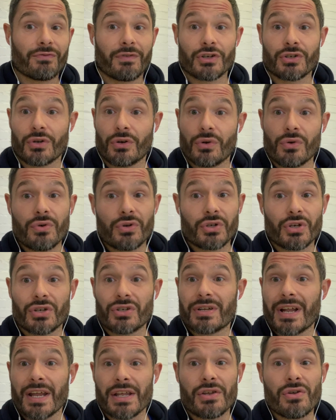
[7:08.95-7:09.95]

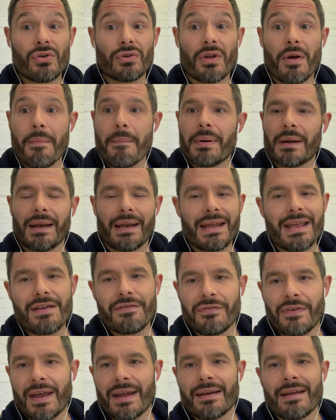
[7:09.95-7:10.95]
resolutions that you don't
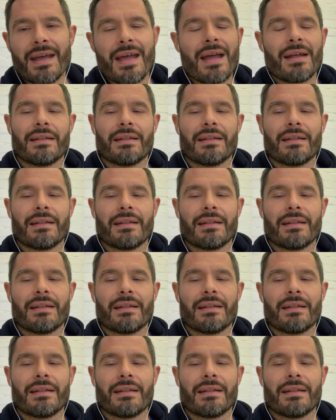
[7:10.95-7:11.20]
believe in,